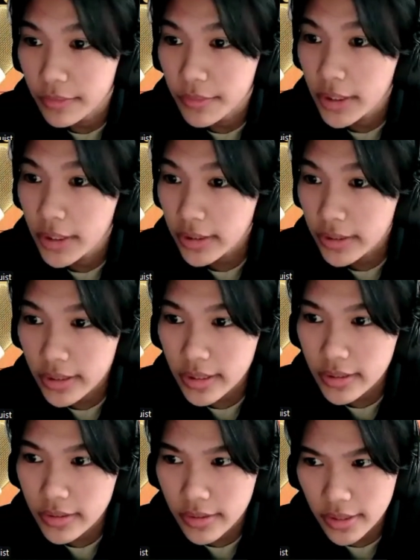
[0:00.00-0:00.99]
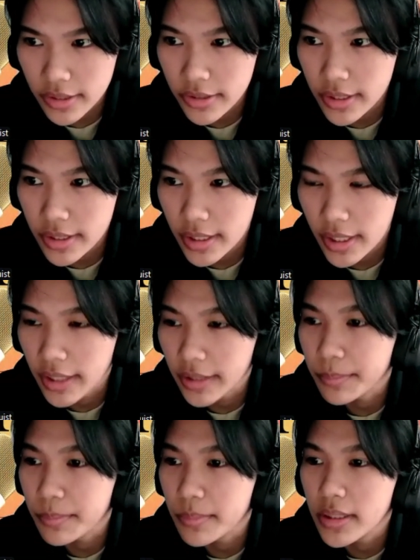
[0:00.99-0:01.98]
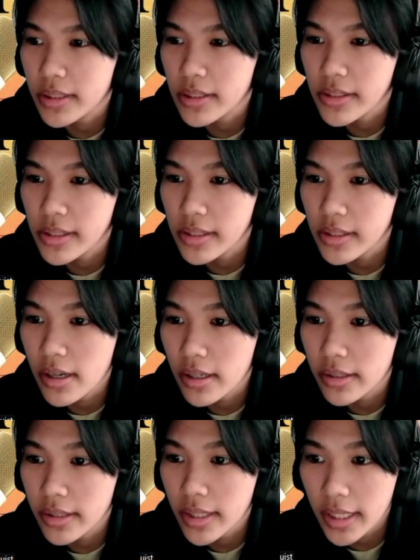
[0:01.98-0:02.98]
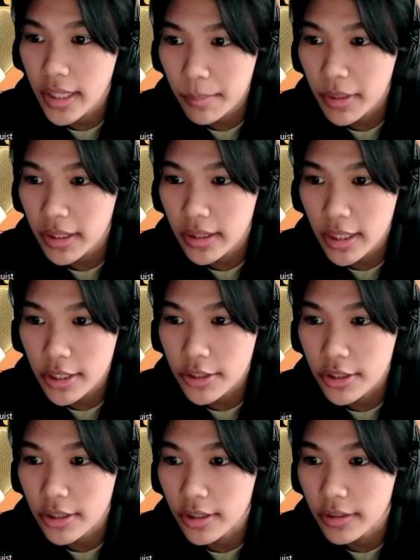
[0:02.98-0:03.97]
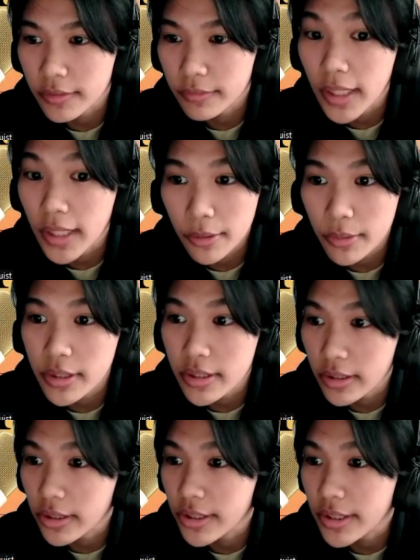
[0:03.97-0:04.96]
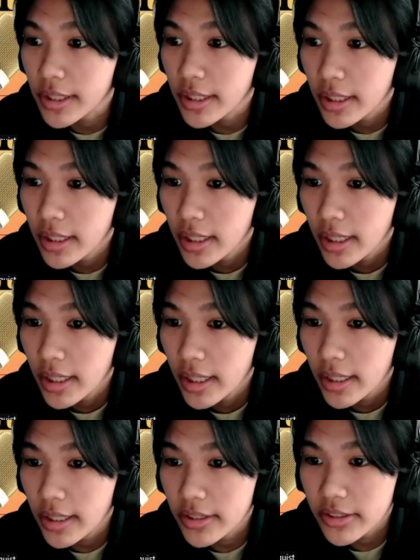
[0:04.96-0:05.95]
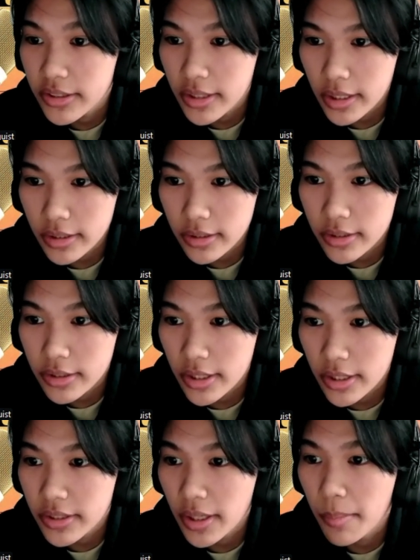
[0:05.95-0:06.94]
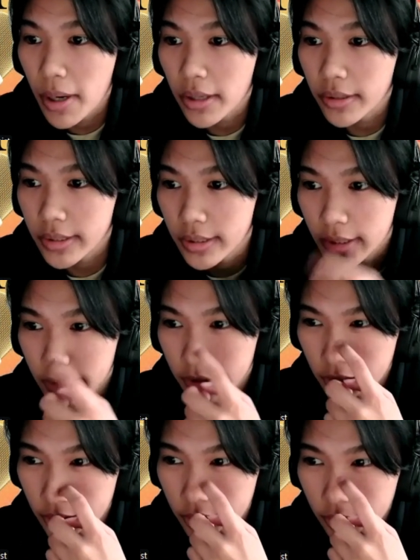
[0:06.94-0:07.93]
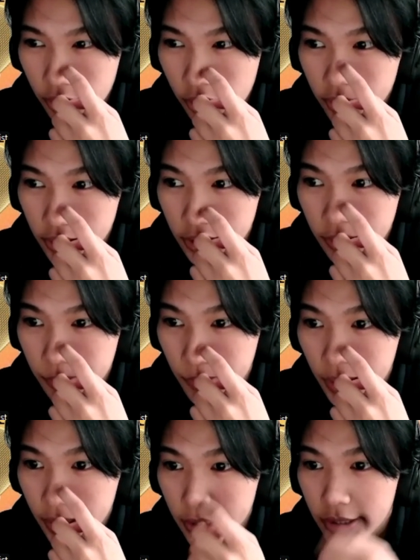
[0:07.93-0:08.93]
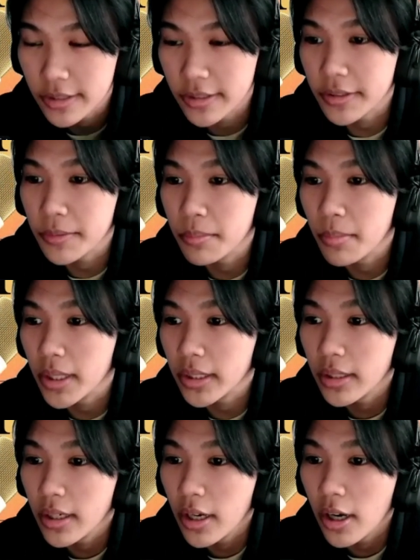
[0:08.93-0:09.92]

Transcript: Vygotsky's theory helped me see the dynamic nature of language learning. It's not just about internal cognitive mechanism, but